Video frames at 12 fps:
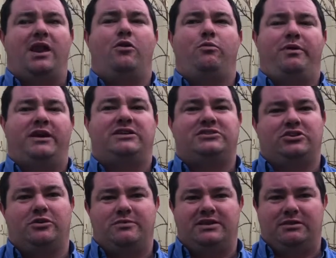NLP
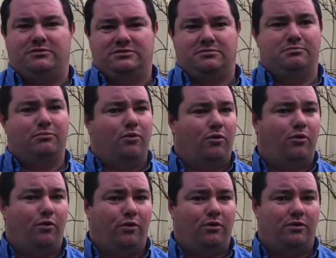showed me there was
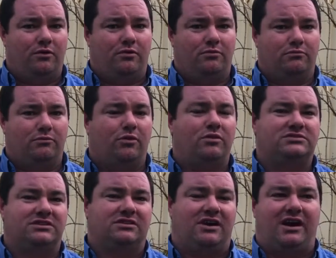more
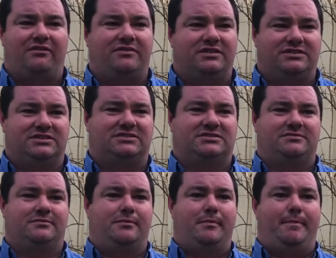to life than just
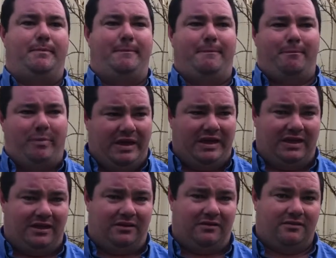
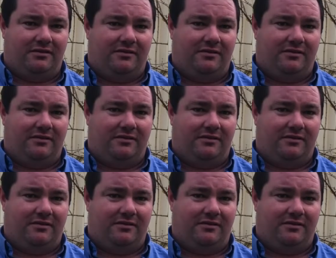being.